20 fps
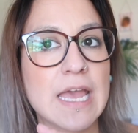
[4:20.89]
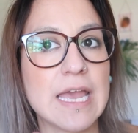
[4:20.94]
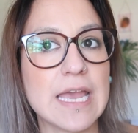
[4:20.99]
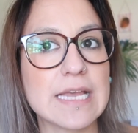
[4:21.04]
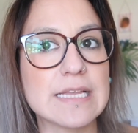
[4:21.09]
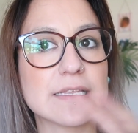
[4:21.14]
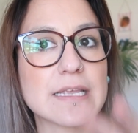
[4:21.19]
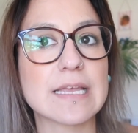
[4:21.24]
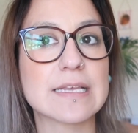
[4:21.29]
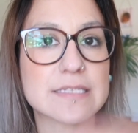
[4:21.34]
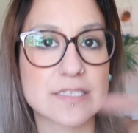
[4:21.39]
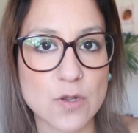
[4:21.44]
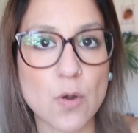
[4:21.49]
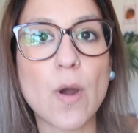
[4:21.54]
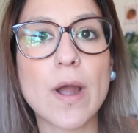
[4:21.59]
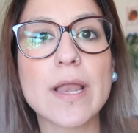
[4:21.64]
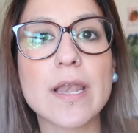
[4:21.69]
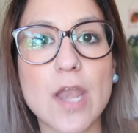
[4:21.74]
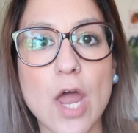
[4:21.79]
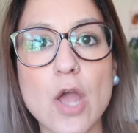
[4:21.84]
it's
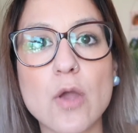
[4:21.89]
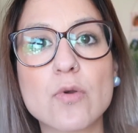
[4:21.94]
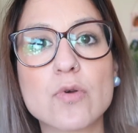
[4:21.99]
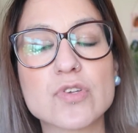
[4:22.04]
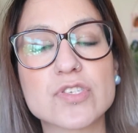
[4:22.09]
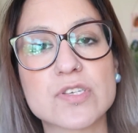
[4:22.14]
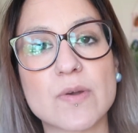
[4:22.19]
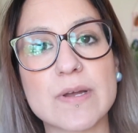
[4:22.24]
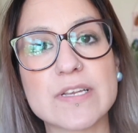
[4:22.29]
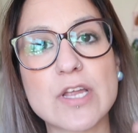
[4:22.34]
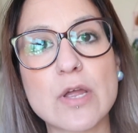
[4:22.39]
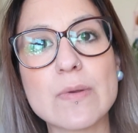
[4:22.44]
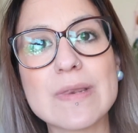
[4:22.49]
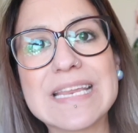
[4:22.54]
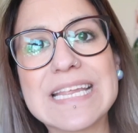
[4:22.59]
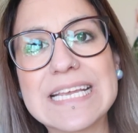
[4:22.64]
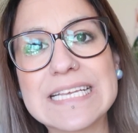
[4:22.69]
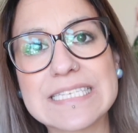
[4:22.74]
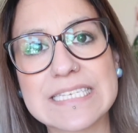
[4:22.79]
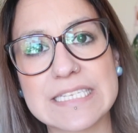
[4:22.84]
quite local, so I don't
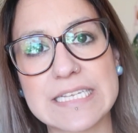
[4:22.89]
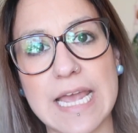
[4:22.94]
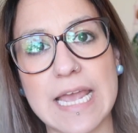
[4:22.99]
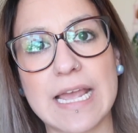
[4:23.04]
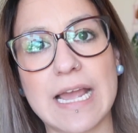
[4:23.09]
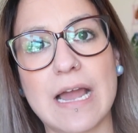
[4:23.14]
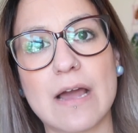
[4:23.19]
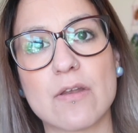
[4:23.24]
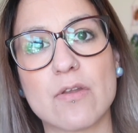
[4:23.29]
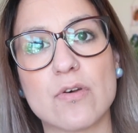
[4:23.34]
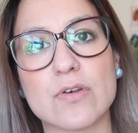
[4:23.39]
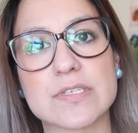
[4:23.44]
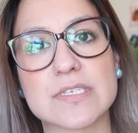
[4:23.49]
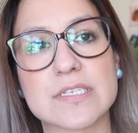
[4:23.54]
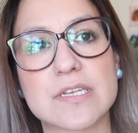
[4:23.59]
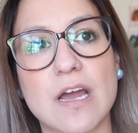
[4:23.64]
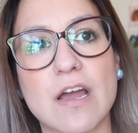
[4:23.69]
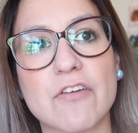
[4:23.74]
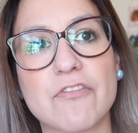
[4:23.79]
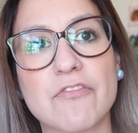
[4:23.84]
need to take out a lot of
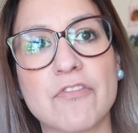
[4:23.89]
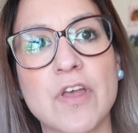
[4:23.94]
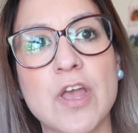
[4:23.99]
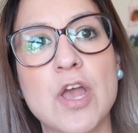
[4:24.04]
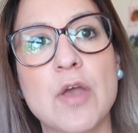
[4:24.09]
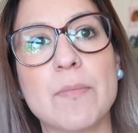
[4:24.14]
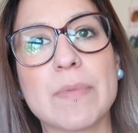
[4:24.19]
stuff